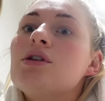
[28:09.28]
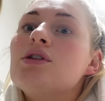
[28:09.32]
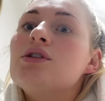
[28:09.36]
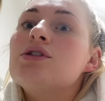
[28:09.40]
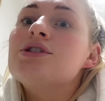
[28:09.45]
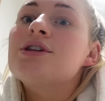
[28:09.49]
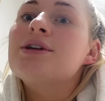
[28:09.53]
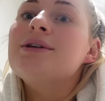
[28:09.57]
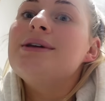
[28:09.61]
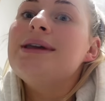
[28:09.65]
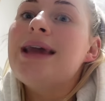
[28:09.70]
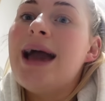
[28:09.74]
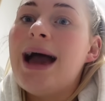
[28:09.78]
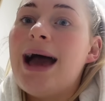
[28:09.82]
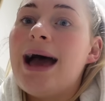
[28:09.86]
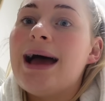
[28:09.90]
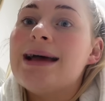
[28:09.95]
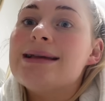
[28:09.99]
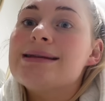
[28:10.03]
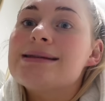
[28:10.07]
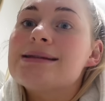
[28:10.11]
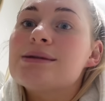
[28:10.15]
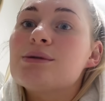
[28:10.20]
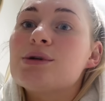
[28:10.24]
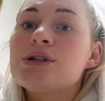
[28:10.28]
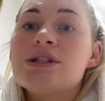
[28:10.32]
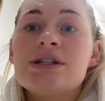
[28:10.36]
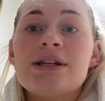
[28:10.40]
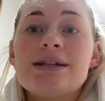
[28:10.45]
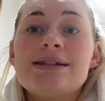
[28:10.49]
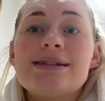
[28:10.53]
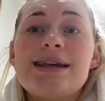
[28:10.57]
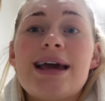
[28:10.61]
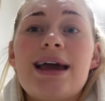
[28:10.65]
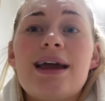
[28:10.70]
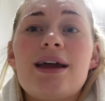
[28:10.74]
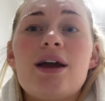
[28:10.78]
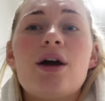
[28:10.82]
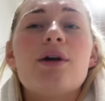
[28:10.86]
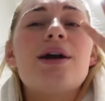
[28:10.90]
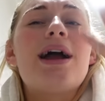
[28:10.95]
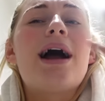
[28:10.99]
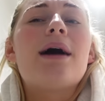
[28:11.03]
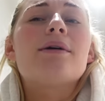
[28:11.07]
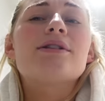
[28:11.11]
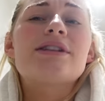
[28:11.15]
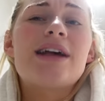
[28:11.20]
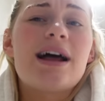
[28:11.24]
So yes, what did I say? Oh
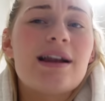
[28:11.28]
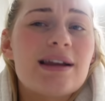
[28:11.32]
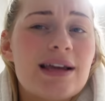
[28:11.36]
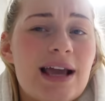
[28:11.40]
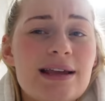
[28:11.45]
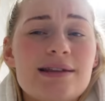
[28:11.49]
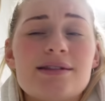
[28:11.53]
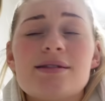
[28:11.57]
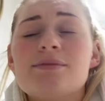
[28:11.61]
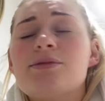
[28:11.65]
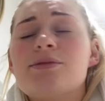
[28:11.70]
yeah, I was allocating